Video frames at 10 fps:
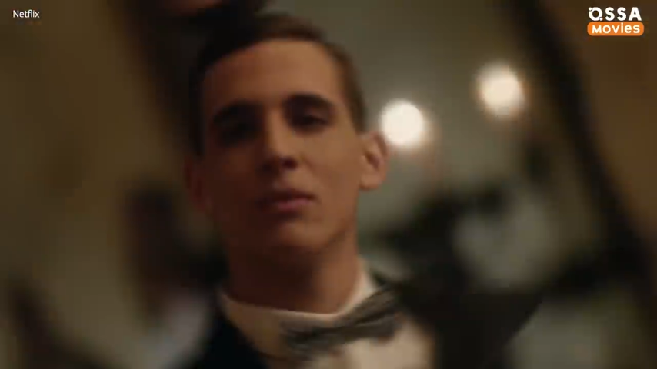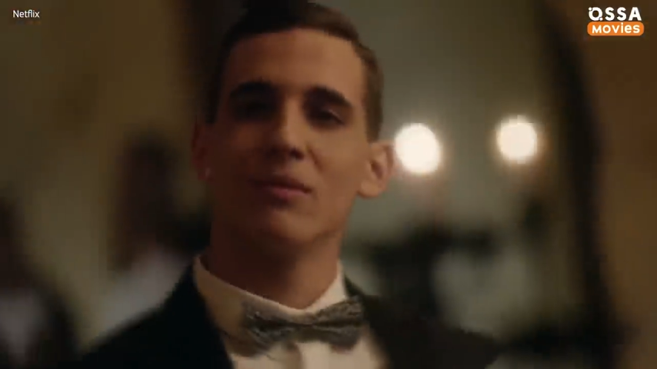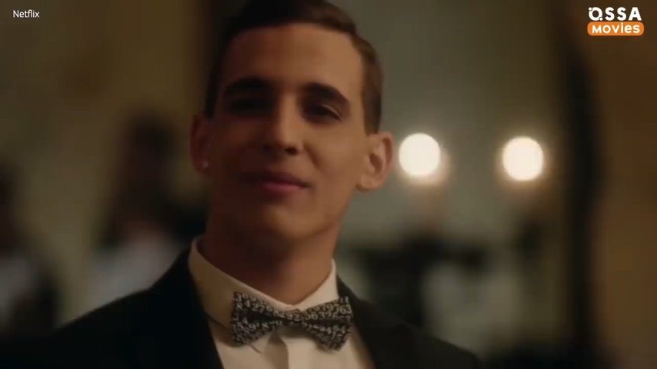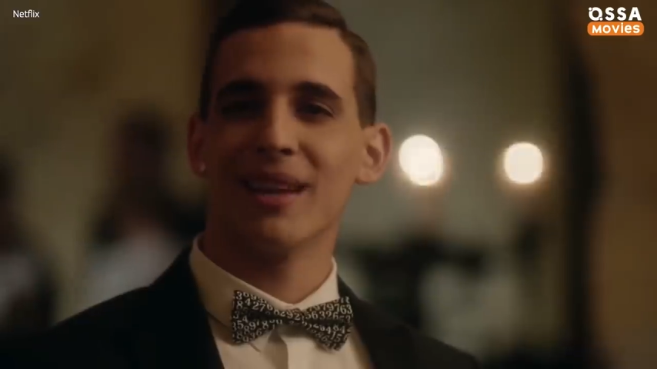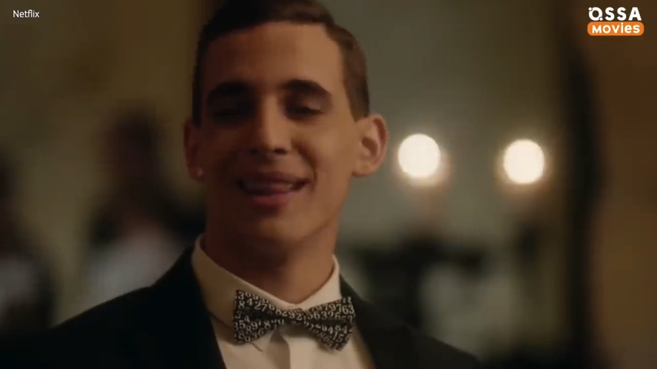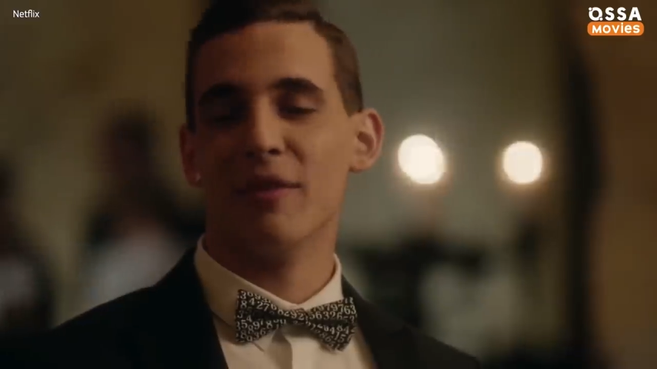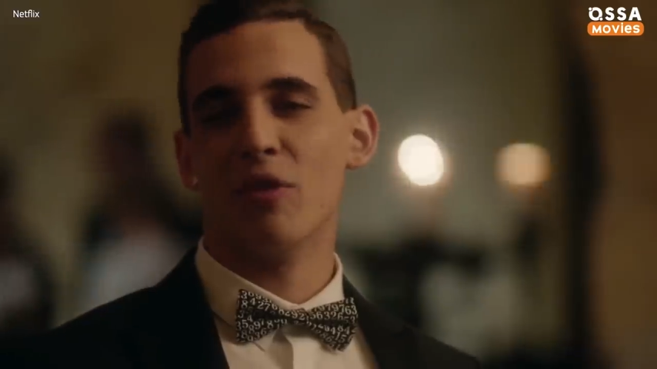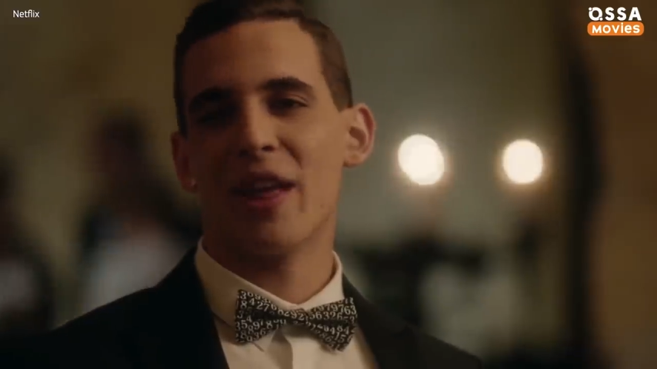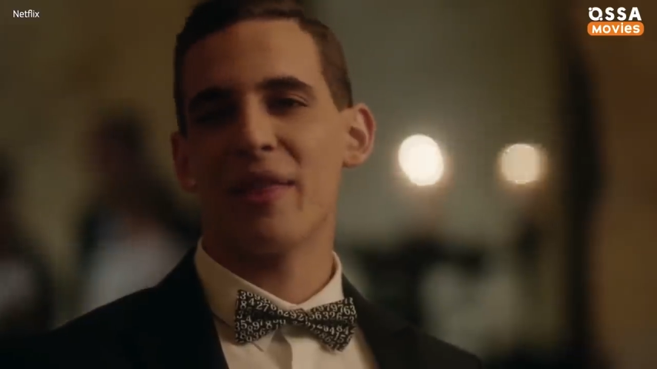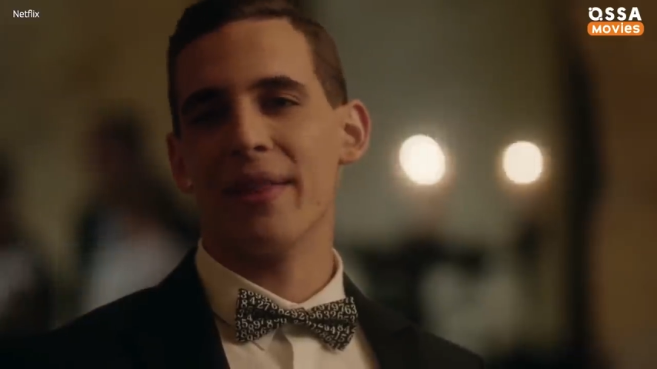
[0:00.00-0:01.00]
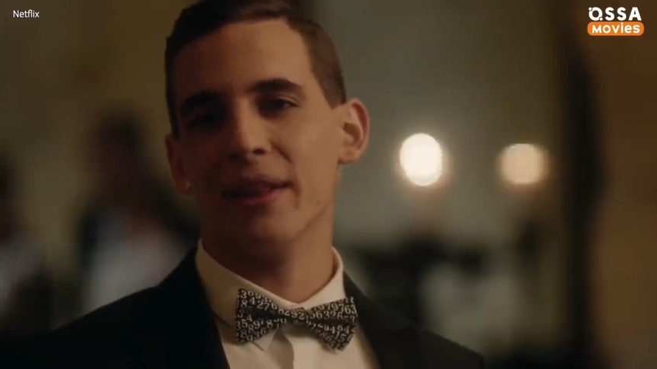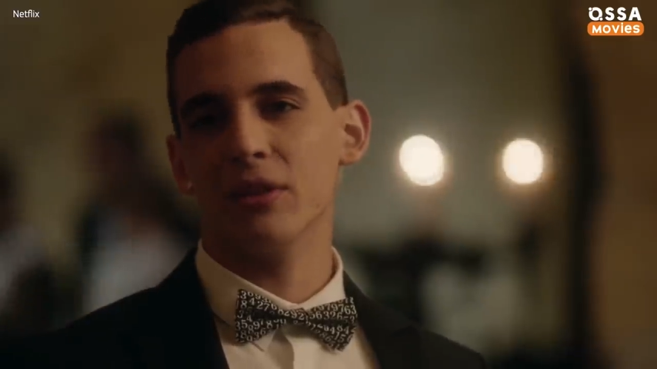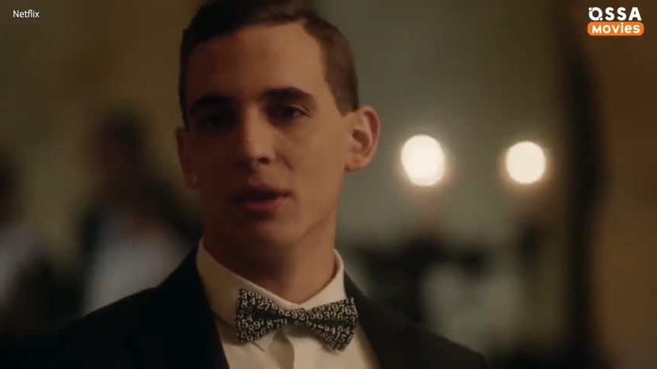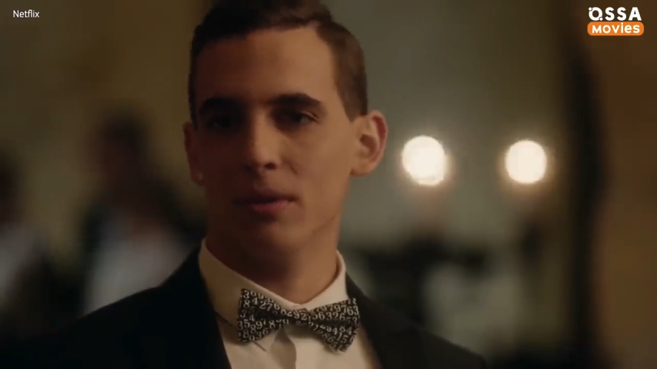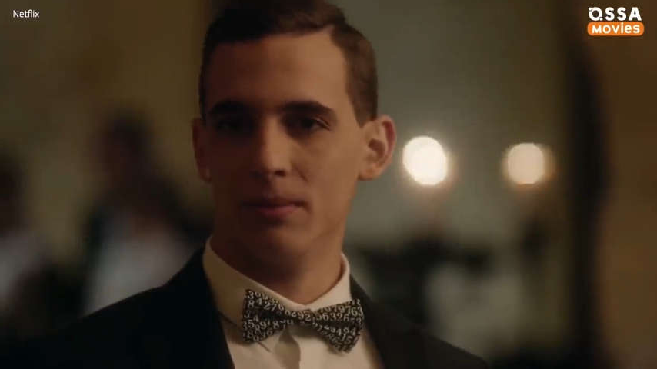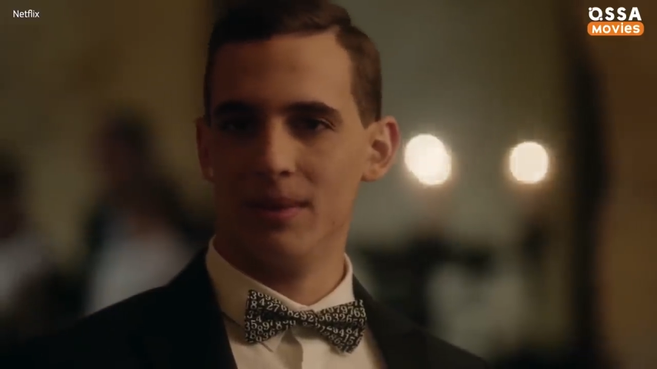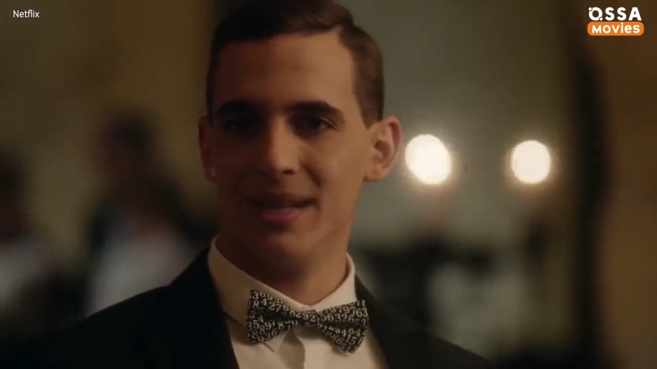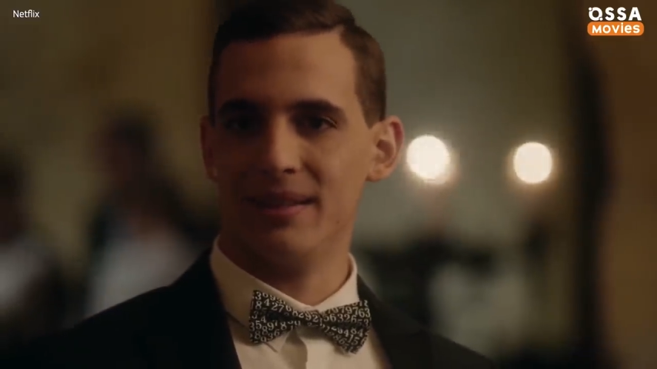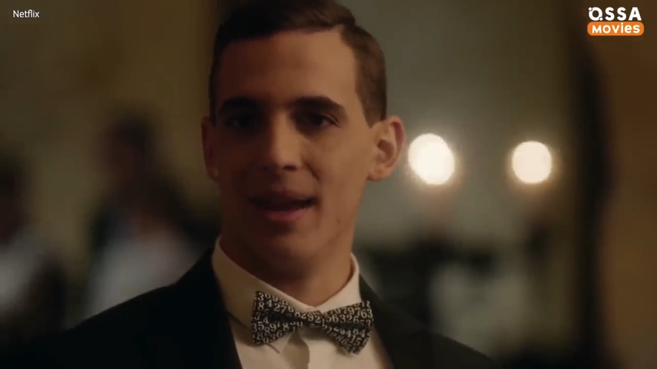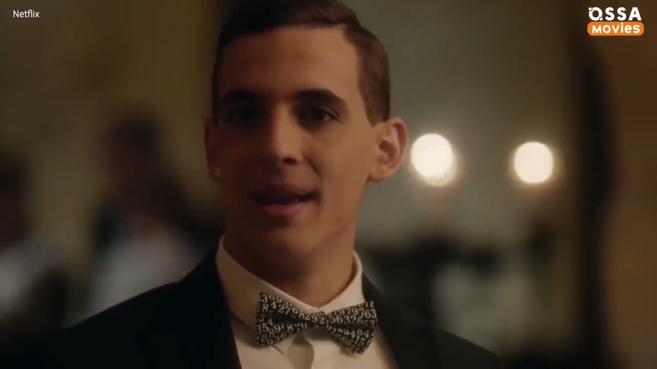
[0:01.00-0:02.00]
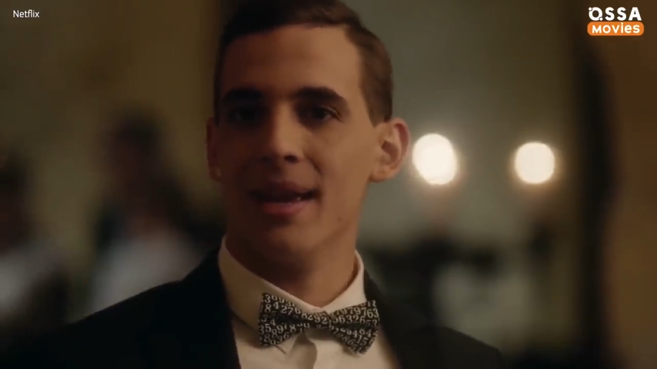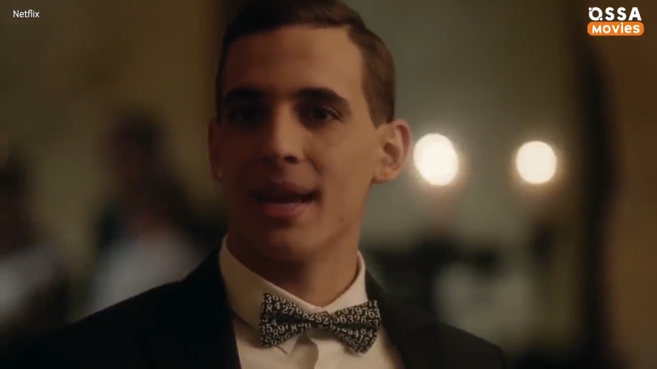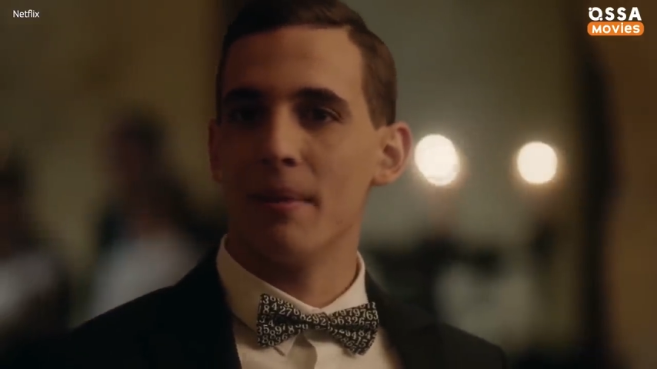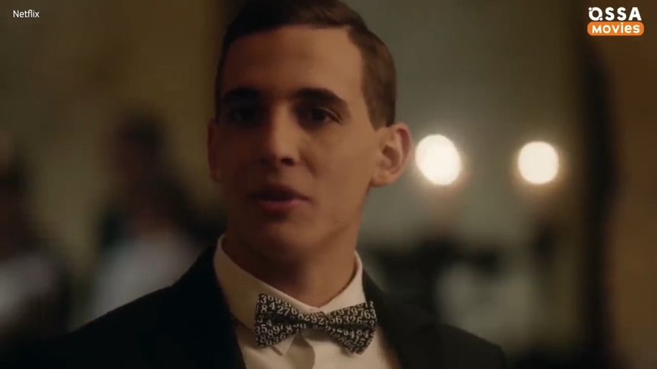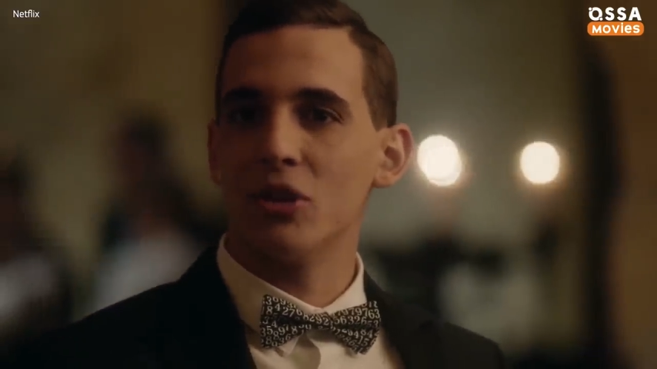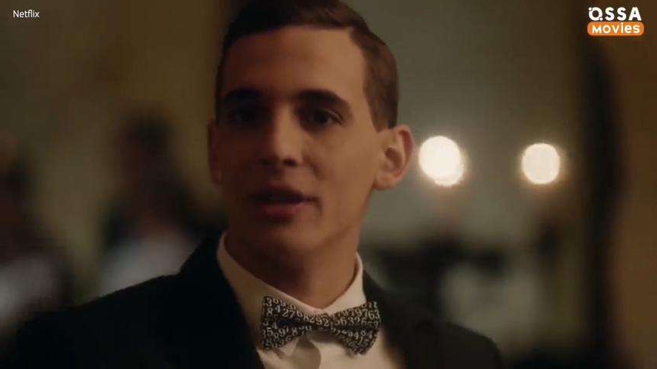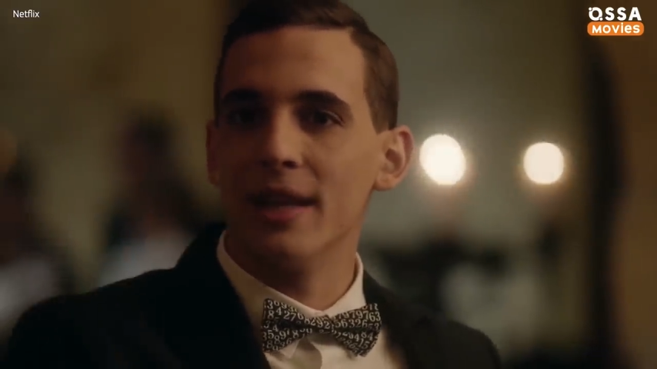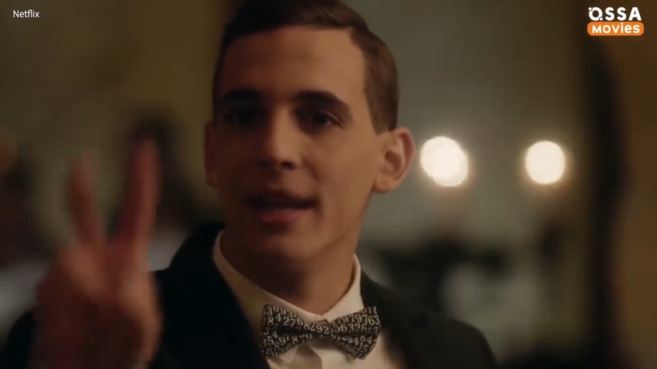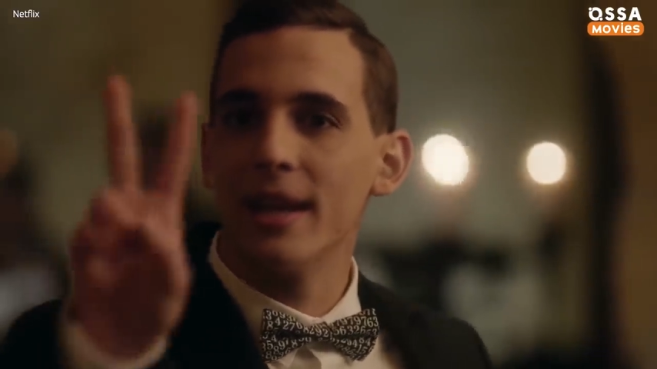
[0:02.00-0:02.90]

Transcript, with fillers: We are all waiting for Christian to be back in twenty